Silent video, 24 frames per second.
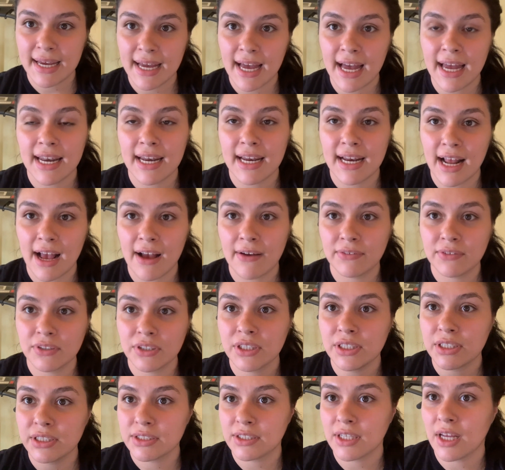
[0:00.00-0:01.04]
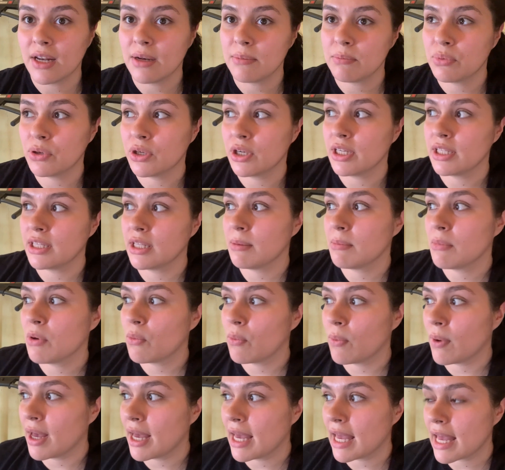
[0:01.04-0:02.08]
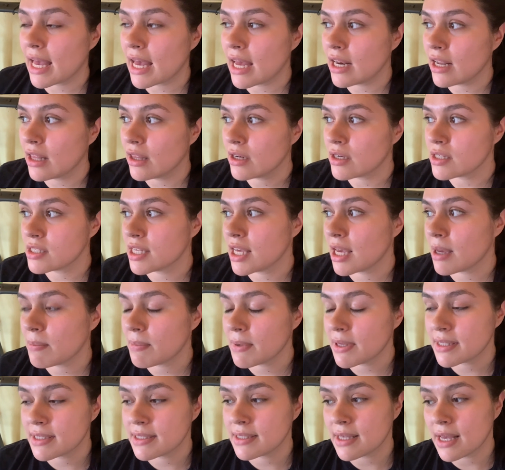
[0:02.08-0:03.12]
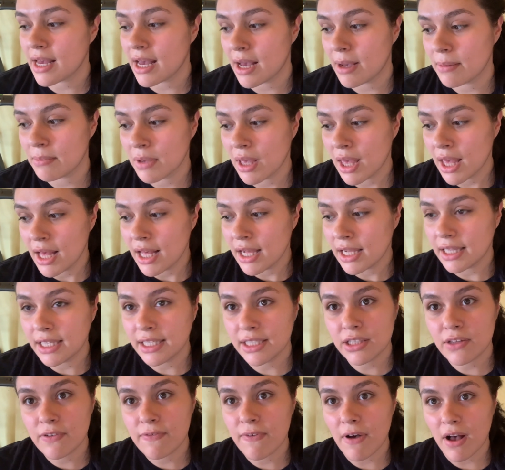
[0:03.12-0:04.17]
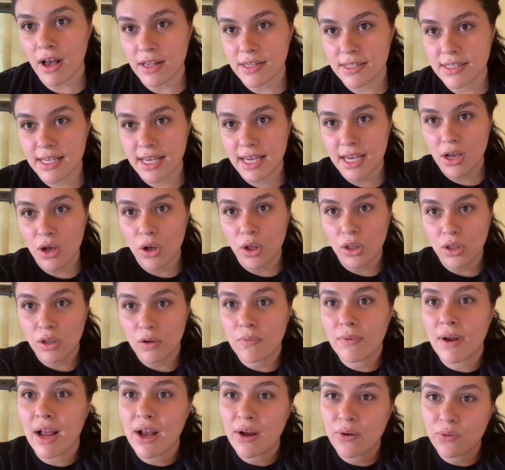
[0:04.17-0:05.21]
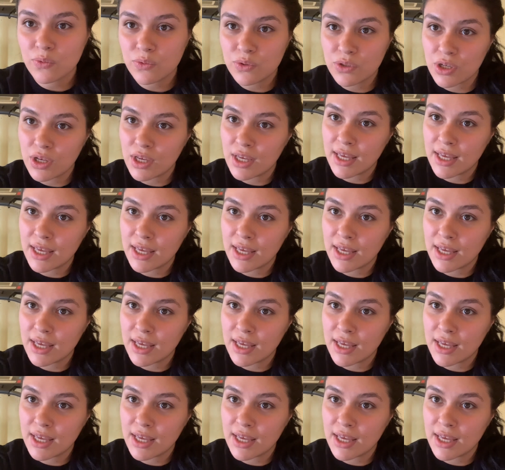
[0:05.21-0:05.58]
And then after you're done putting them away, another tip is clean the faucet all around